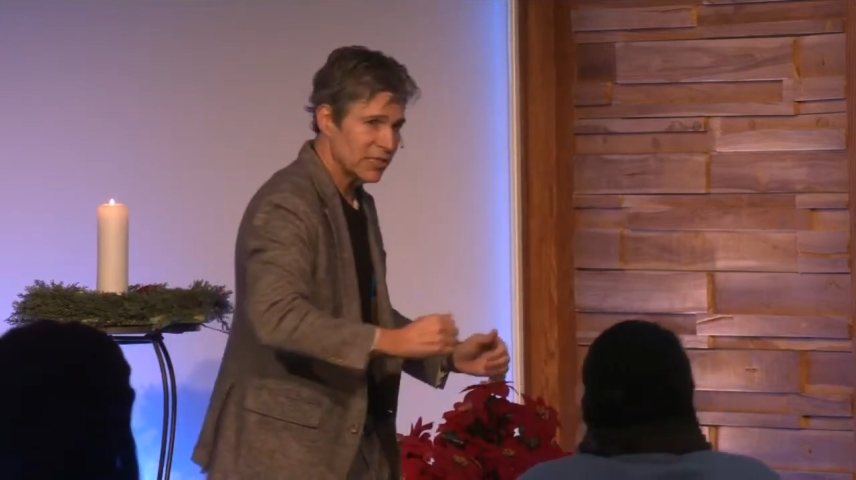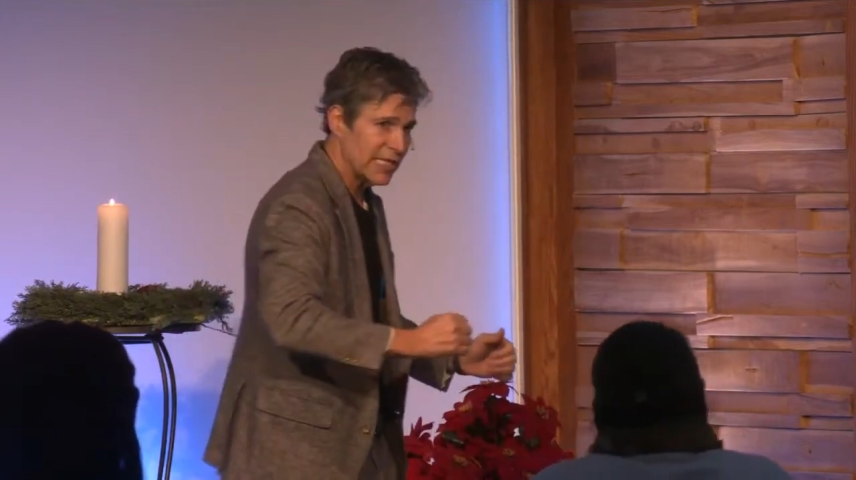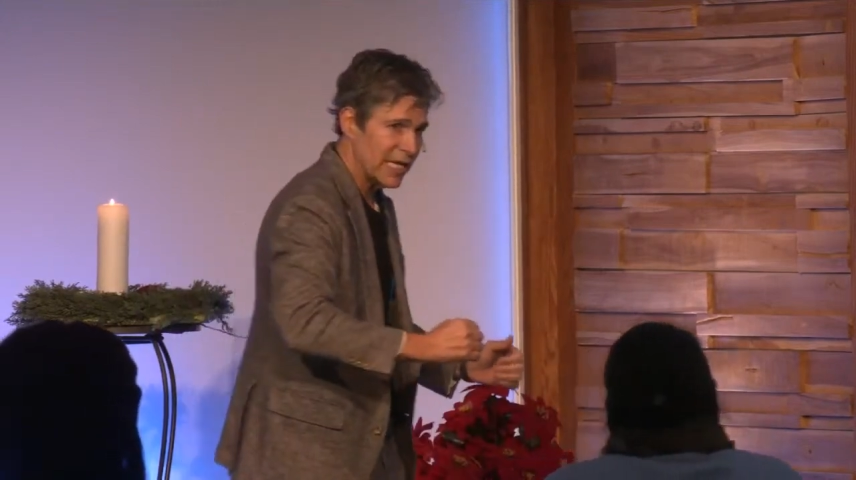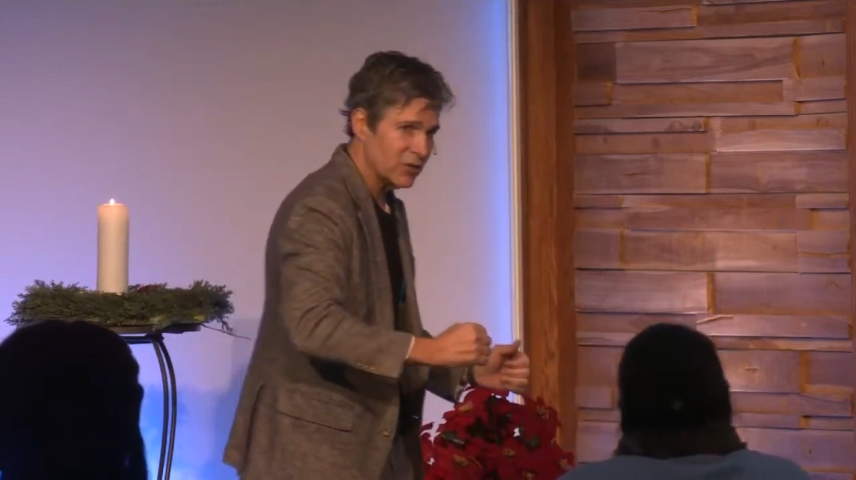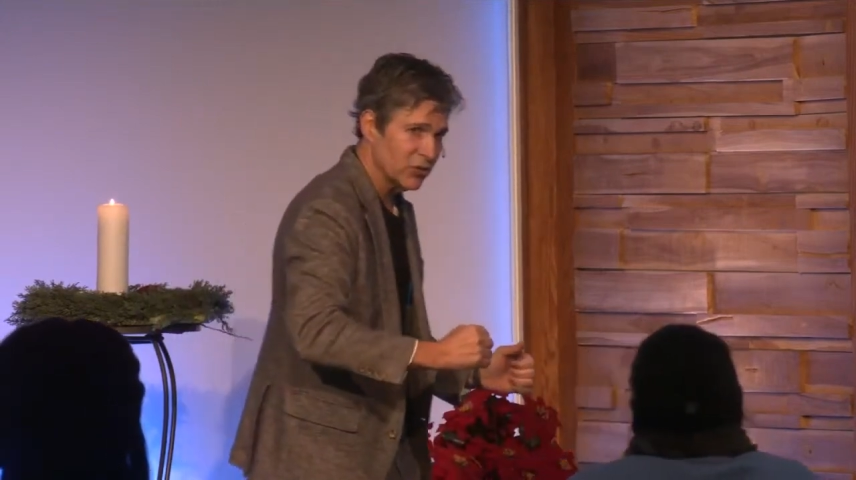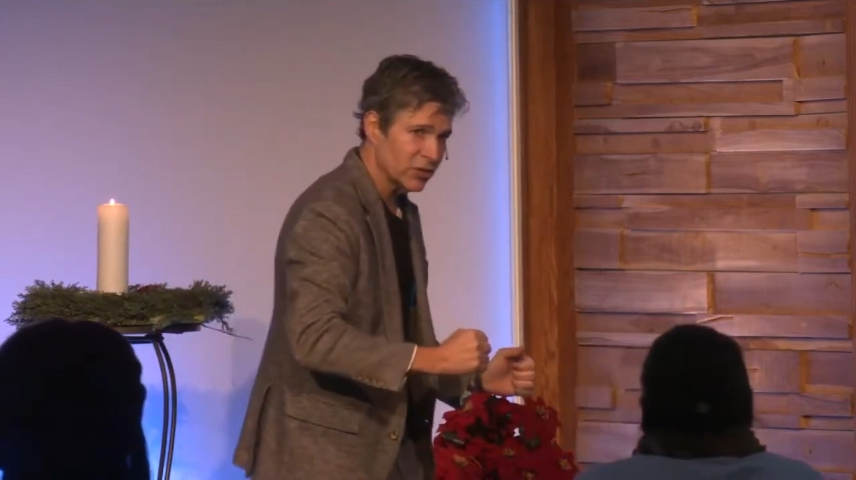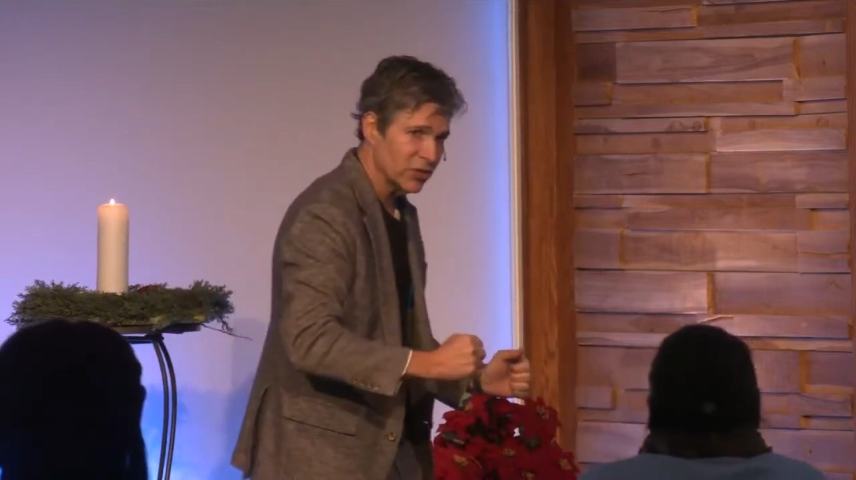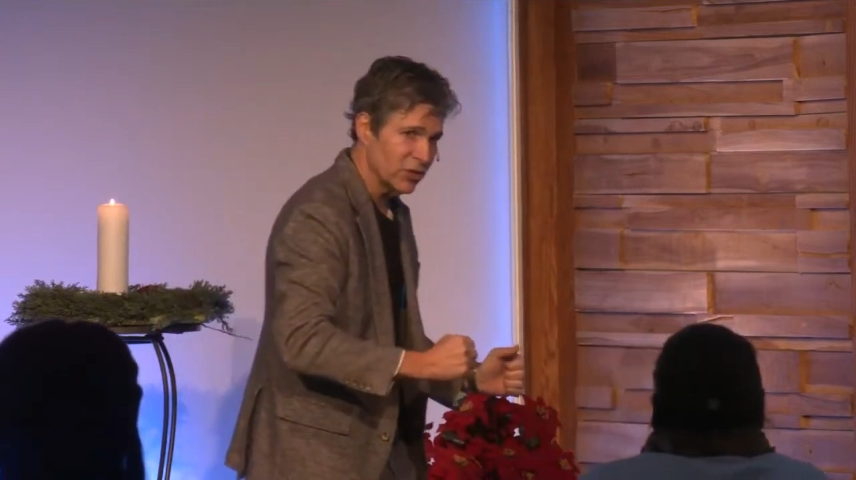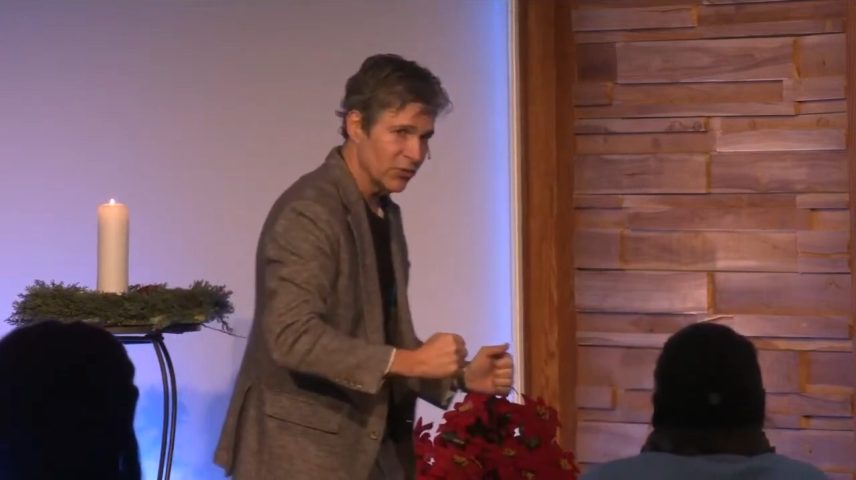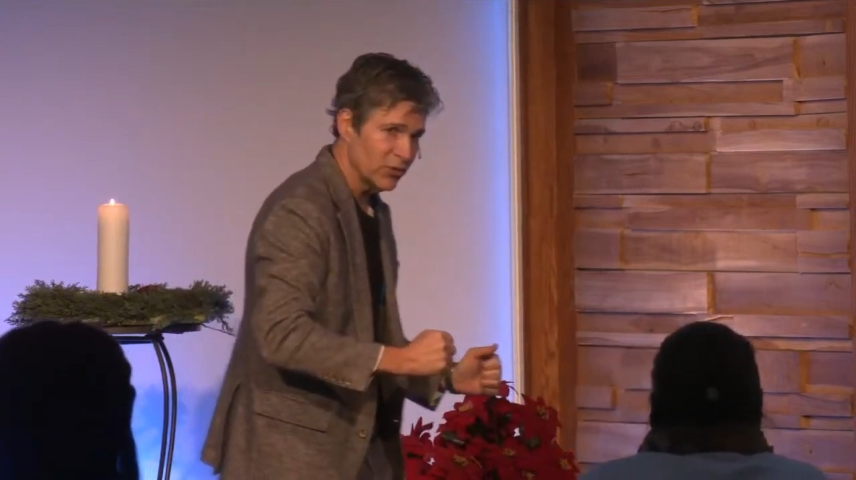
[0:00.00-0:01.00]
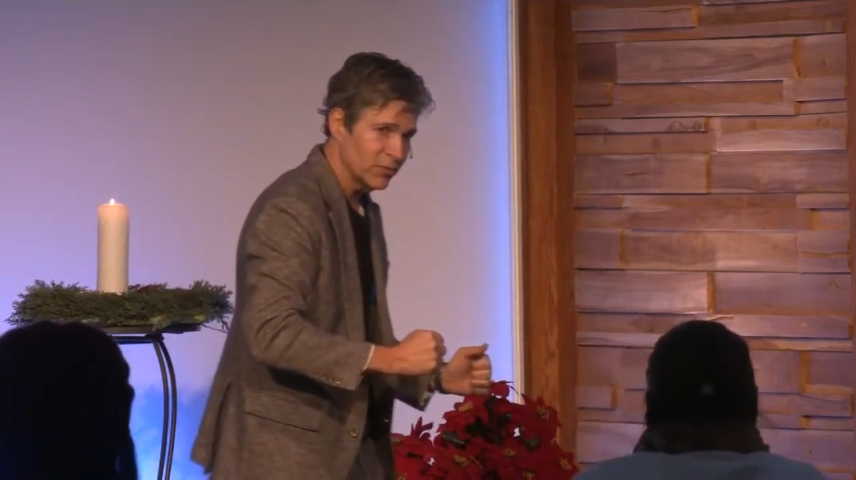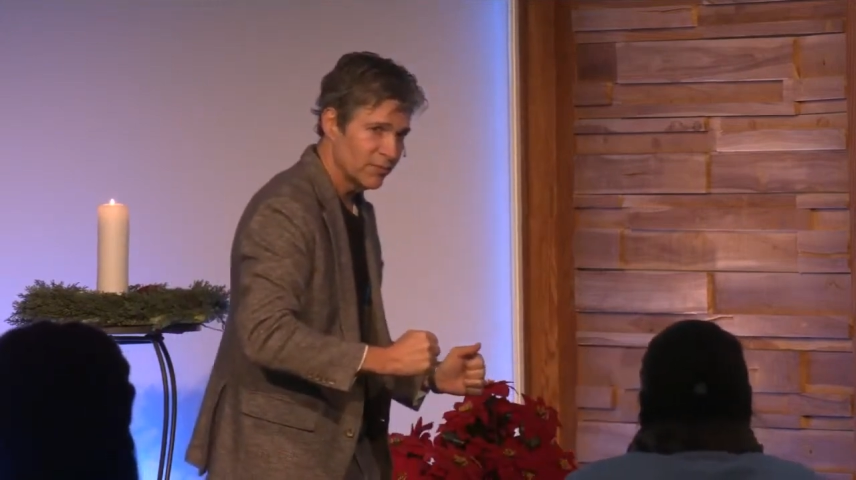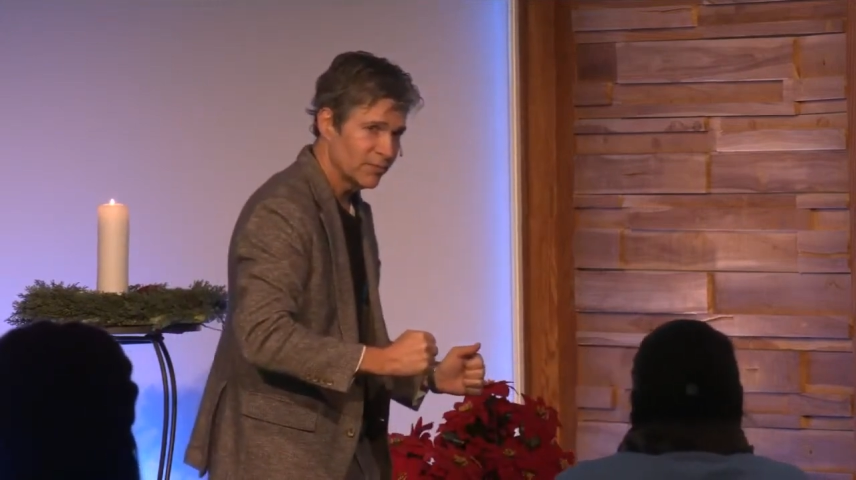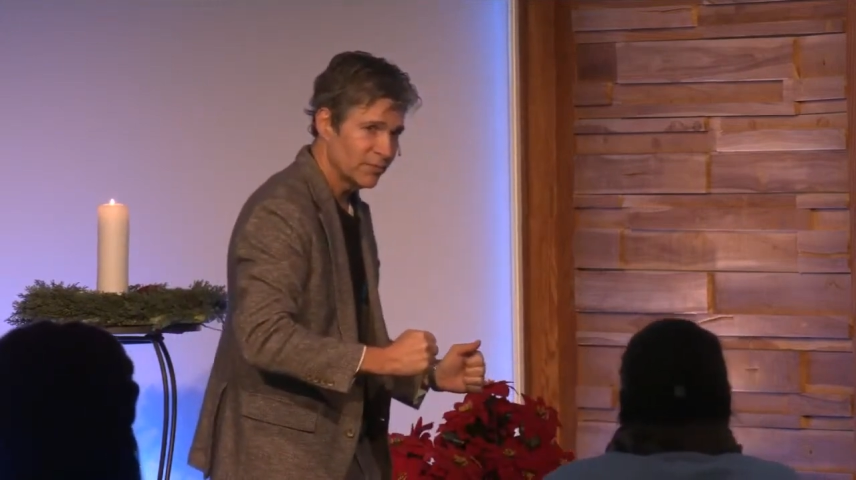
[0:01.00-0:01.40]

to get in your canoe,